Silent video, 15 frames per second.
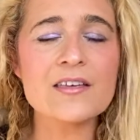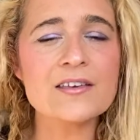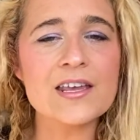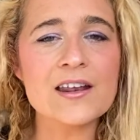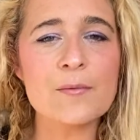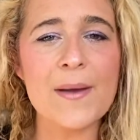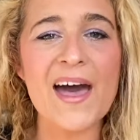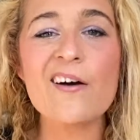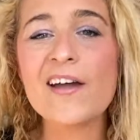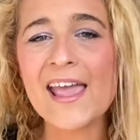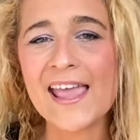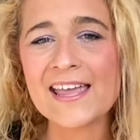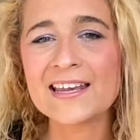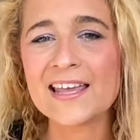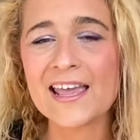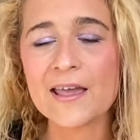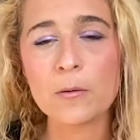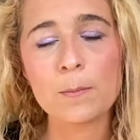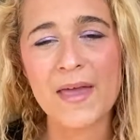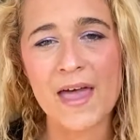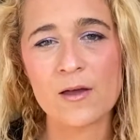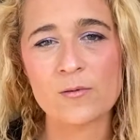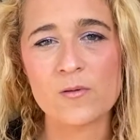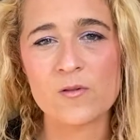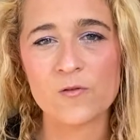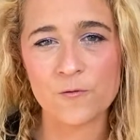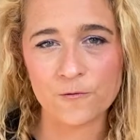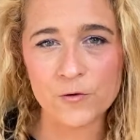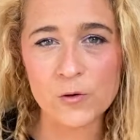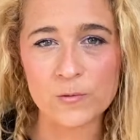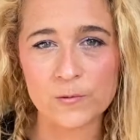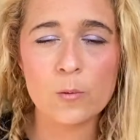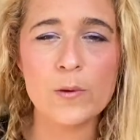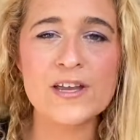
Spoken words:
they'll eat about 88 pounds of food,